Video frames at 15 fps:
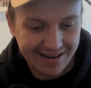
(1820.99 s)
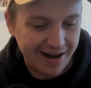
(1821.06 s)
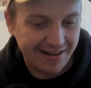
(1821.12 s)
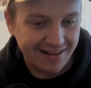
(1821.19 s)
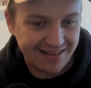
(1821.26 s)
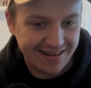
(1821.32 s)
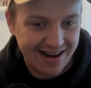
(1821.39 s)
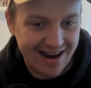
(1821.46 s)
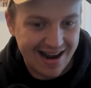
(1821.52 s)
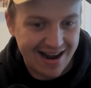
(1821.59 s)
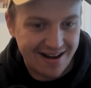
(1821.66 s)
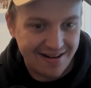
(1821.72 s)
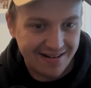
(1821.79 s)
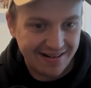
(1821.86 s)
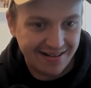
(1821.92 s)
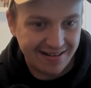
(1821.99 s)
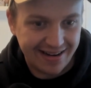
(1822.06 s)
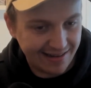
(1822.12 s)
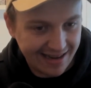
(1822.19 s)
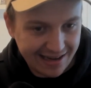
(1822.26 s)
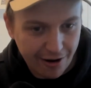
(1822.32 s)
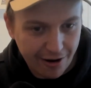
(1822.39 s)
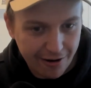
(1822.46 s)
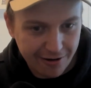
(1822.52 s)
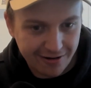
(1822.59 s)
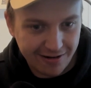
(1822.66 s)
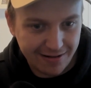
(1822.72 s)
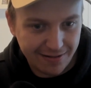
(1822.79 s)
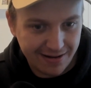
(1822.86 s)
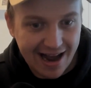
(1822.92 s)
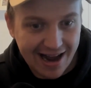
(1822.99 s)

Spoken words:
breaks down the decoded